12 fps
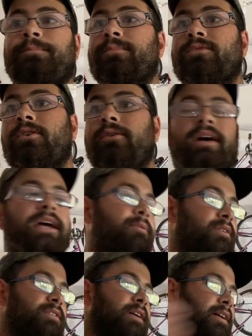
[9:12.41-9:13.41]
So
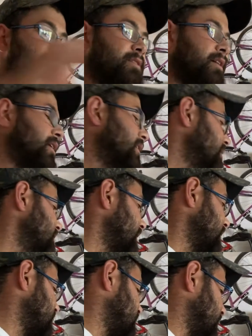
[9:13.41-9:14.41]
anyways, guys, like
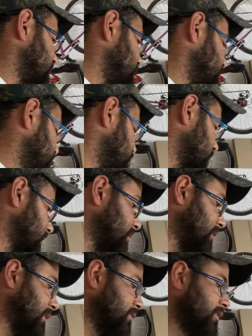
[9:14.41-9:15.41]
I said, we're gonna
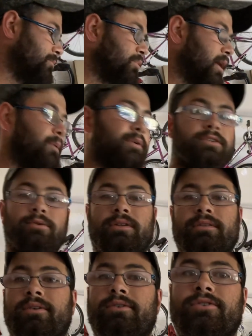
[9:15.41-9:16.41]
end up probably doing
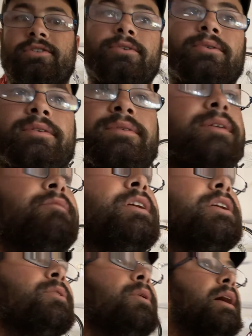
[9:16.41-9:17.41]
another shooting
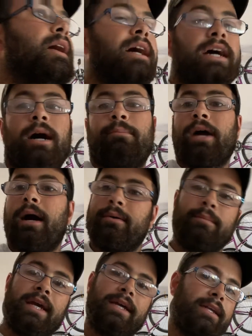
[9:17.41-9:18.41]
review. I'll probably
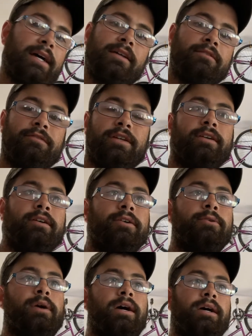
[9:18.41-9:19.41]
make it on a video,
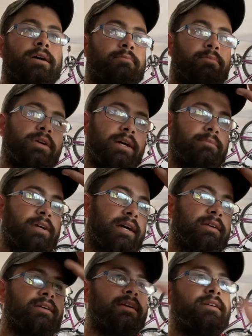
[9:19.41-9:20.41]
but I'm kind
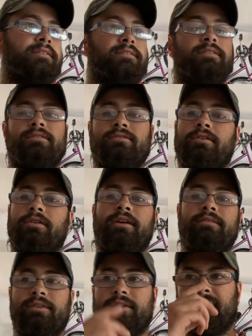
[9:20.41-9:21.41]
of getting to learn
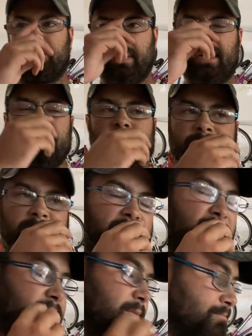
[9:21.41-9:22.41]
everything about this gun.